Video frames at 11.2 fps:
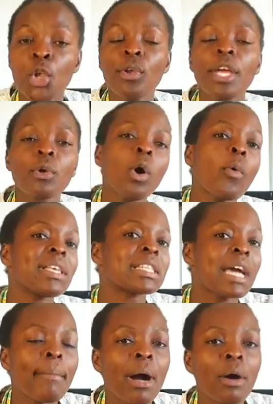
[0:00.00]
you can always
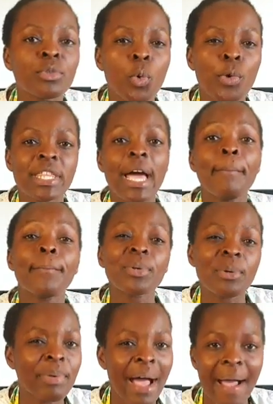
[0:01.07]
come out with a
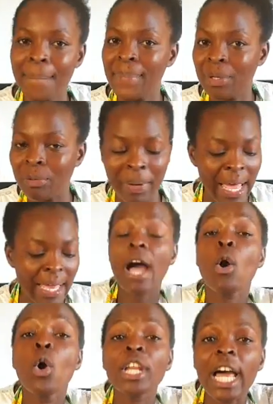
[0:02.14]
proper meal plan.
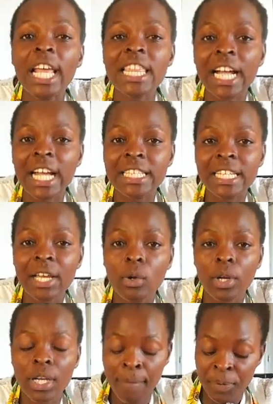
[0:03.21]
On another
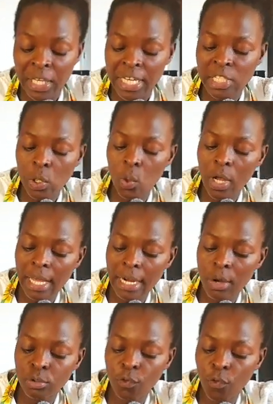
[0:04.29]
category, let's look
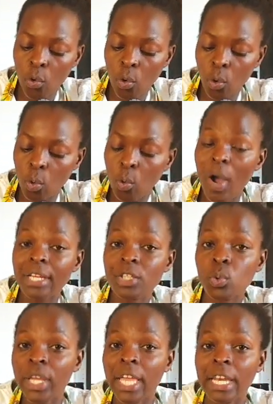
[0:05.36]
around for what
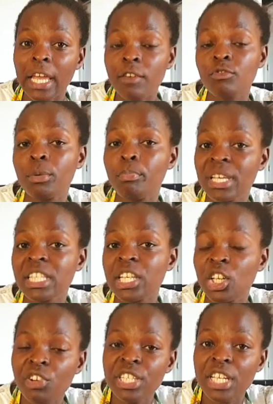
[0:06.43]
we can have the best
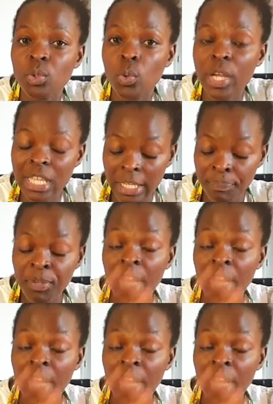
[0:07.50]
ingredient with.